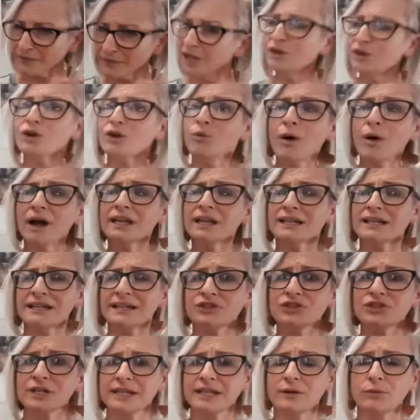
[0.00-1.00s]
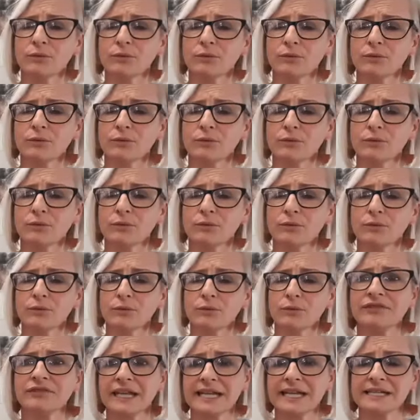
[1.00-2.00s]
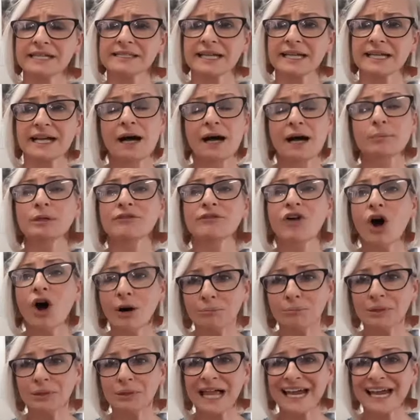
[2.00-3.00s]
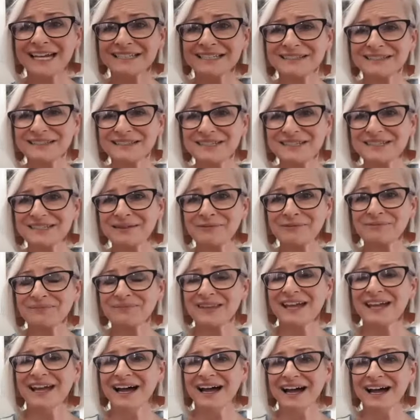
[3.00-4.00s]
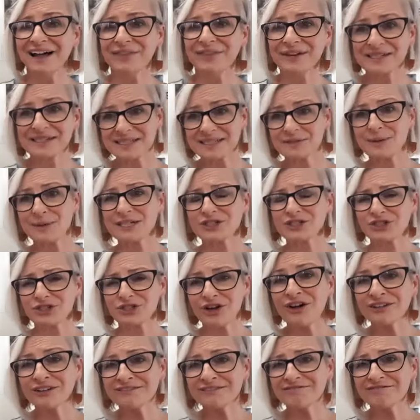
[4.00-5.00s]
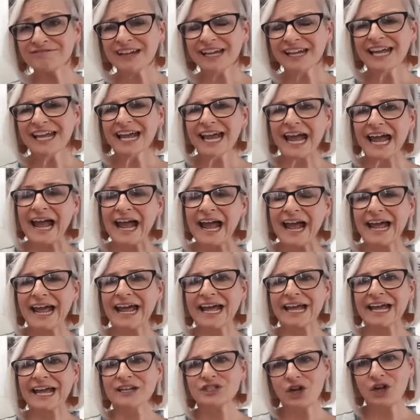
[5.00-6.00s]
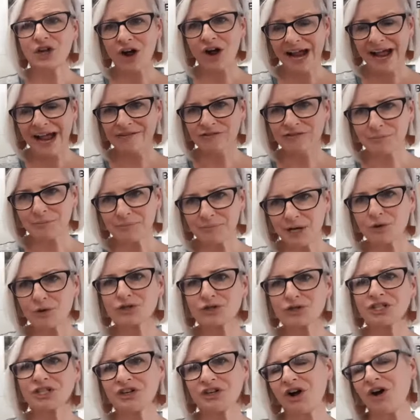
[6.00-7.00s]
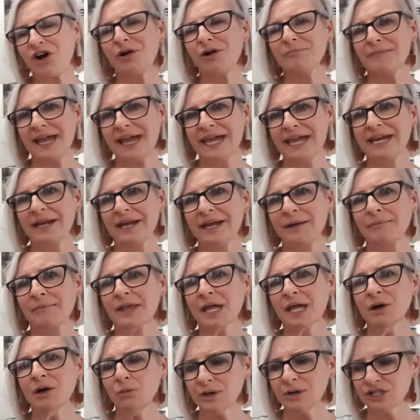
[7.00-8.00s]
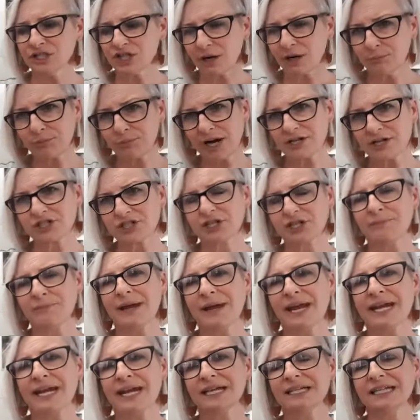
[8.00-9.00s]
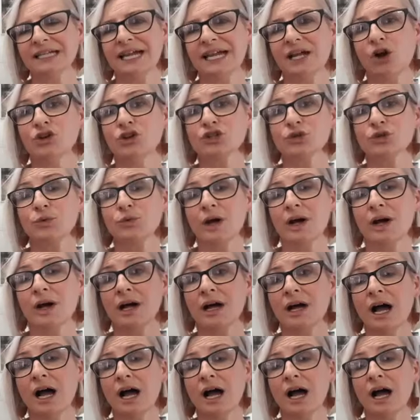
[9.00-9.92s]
quite literally what I have is a couple of hot plates that are switched on, and I have a melted hot medium which I brush immediately onto a